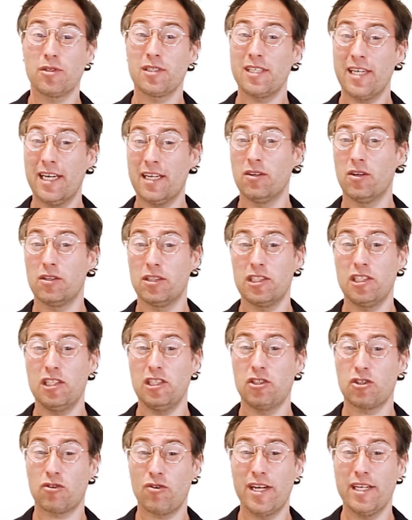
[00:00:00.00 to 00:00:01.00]
and technology
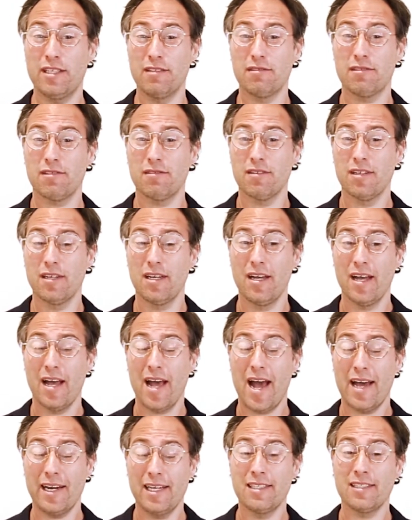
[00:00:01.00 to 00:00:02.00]
trends
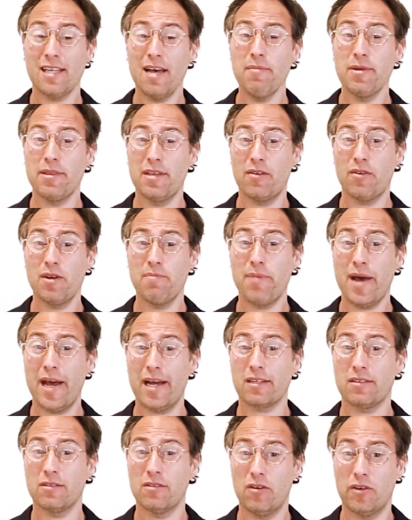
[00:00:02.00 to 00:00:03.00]
and examine their
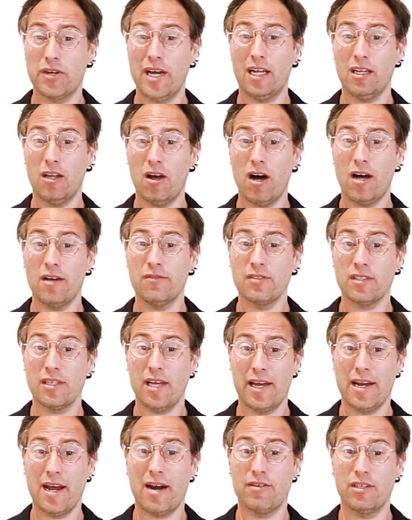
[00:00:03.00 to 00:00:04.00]
impact on our lives
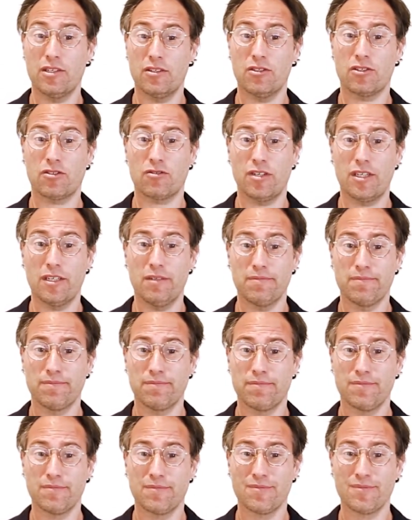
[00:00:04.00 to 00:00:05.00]
and our industry.
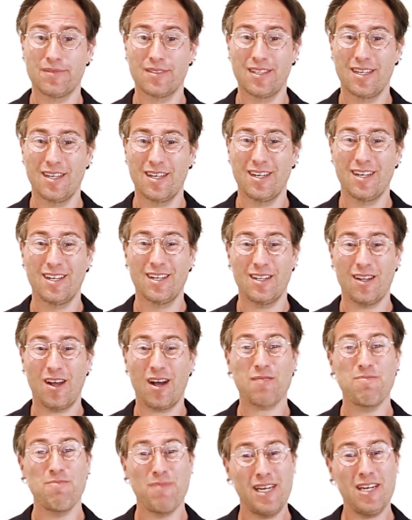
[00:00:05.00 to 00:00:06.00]

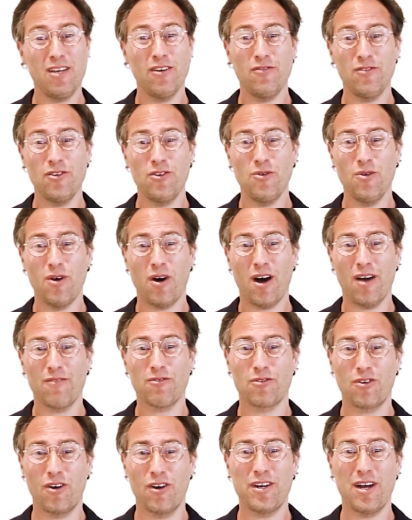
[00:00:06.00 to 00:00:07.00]
Like many of you, I've
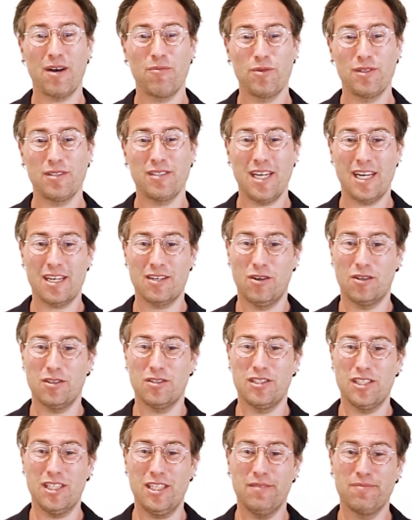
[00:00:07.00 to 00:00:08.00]
grown up with
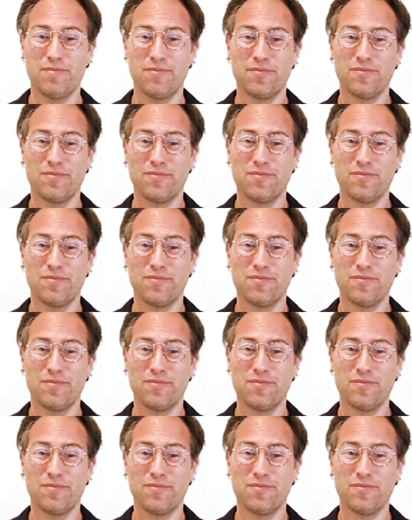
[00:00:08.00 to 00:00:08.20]
technology.